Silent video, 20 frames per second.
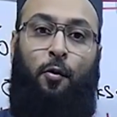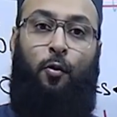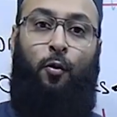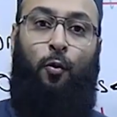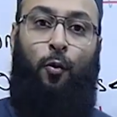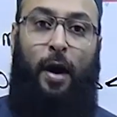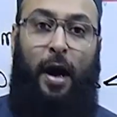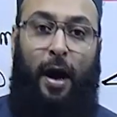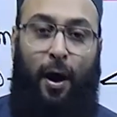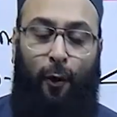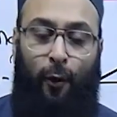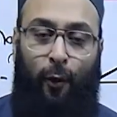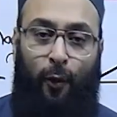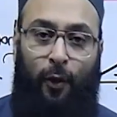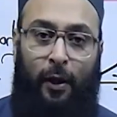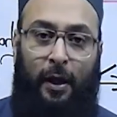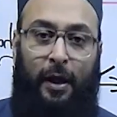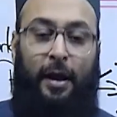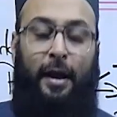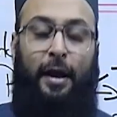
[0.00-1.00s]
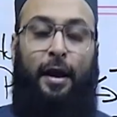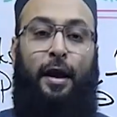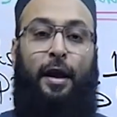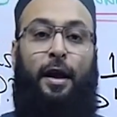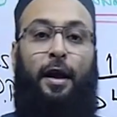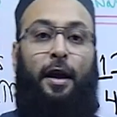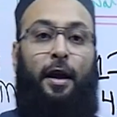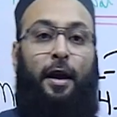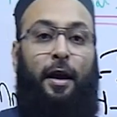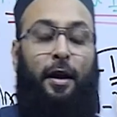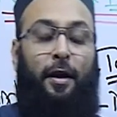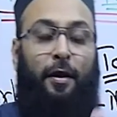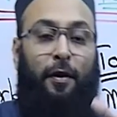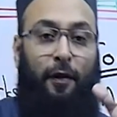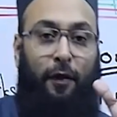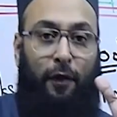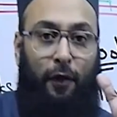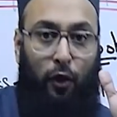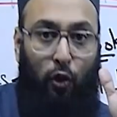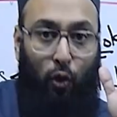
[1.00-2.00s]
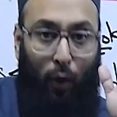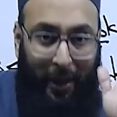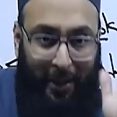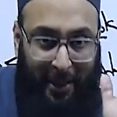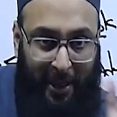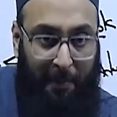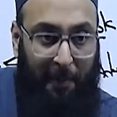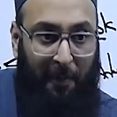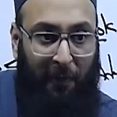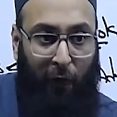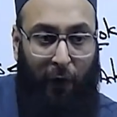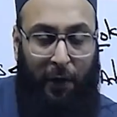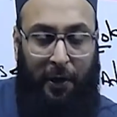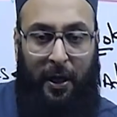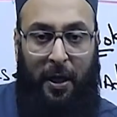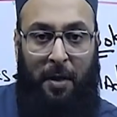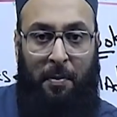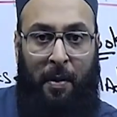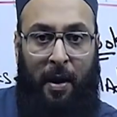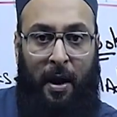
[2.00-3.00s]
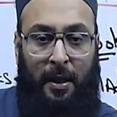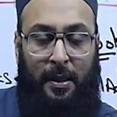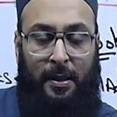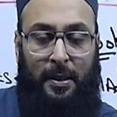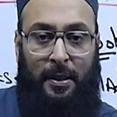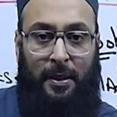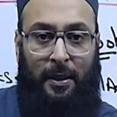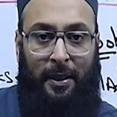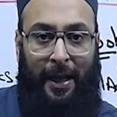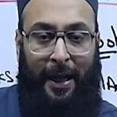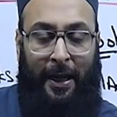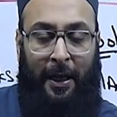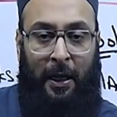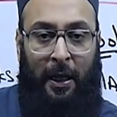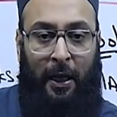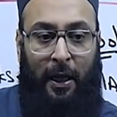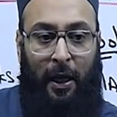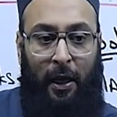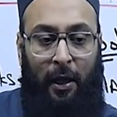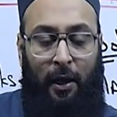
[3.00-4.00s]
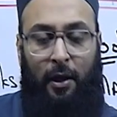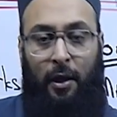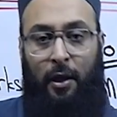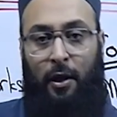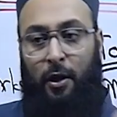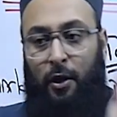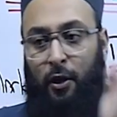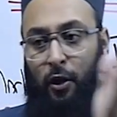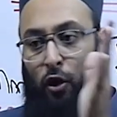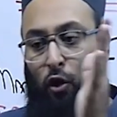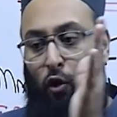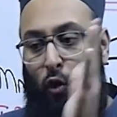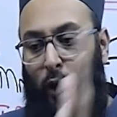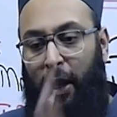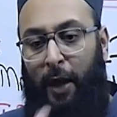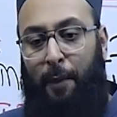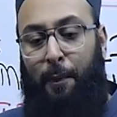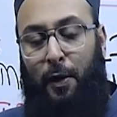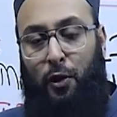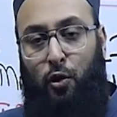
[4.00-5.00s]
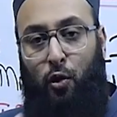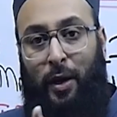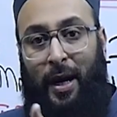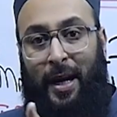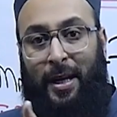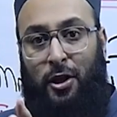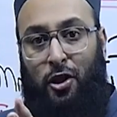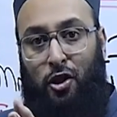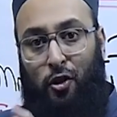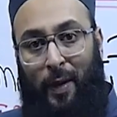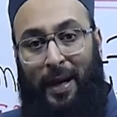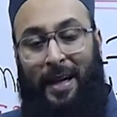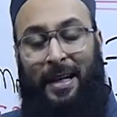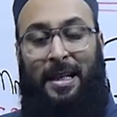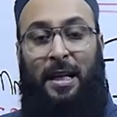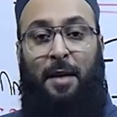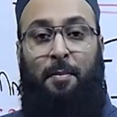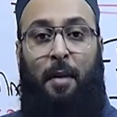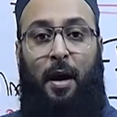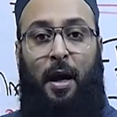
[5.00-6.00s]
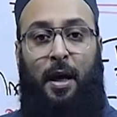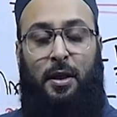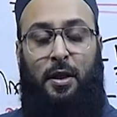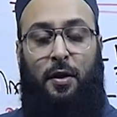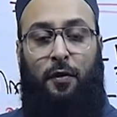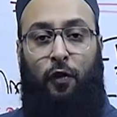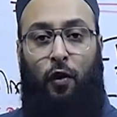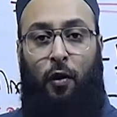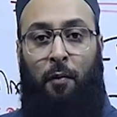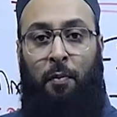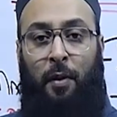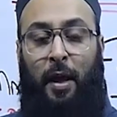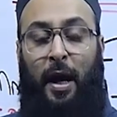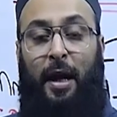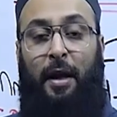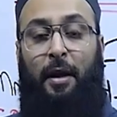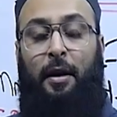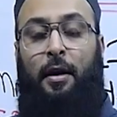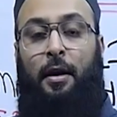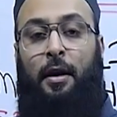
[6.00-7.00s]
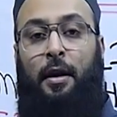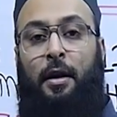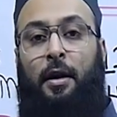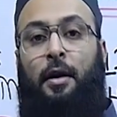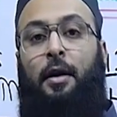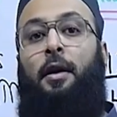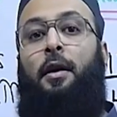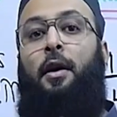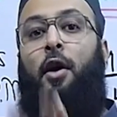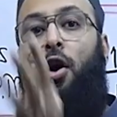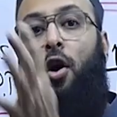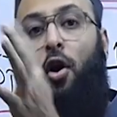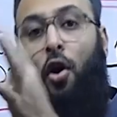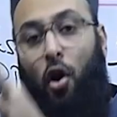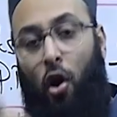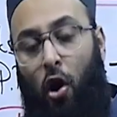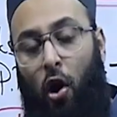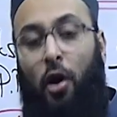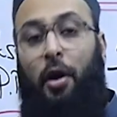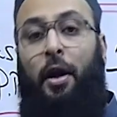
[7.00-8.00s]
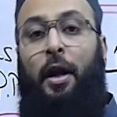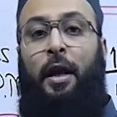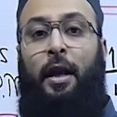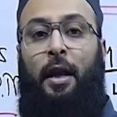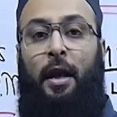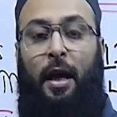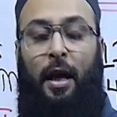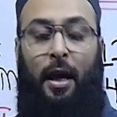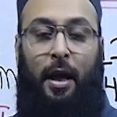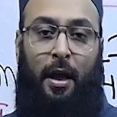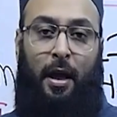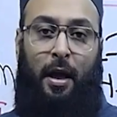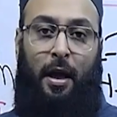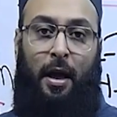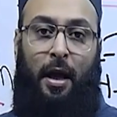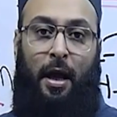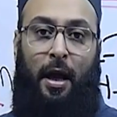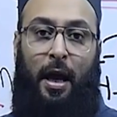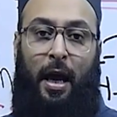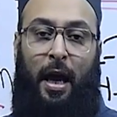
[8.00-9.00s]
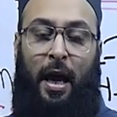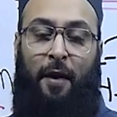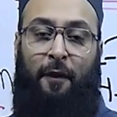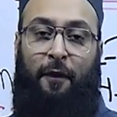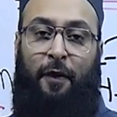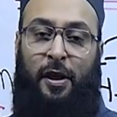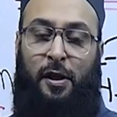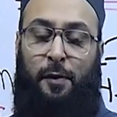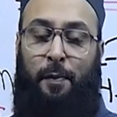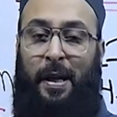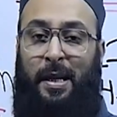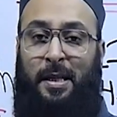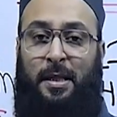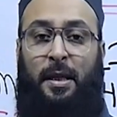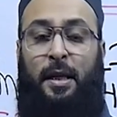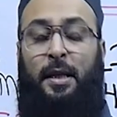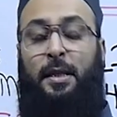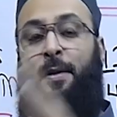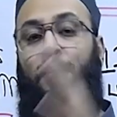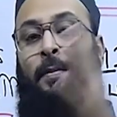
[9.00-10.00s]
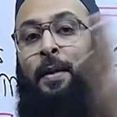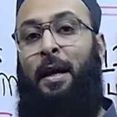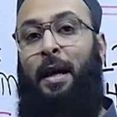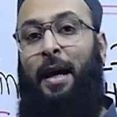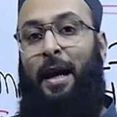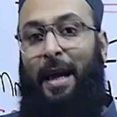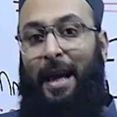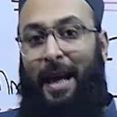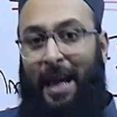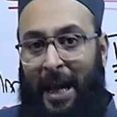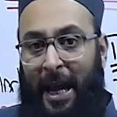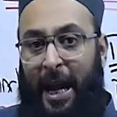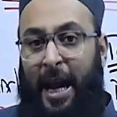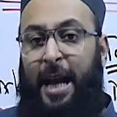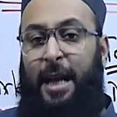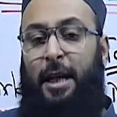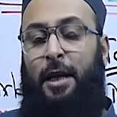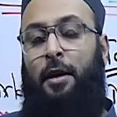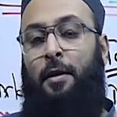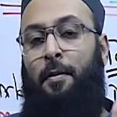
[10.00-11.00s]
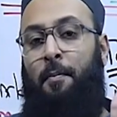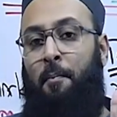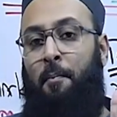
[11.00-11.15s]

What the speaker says: Wow! You attempt 40 marks technical, you are able to get 20 marks from that on an average basis. 8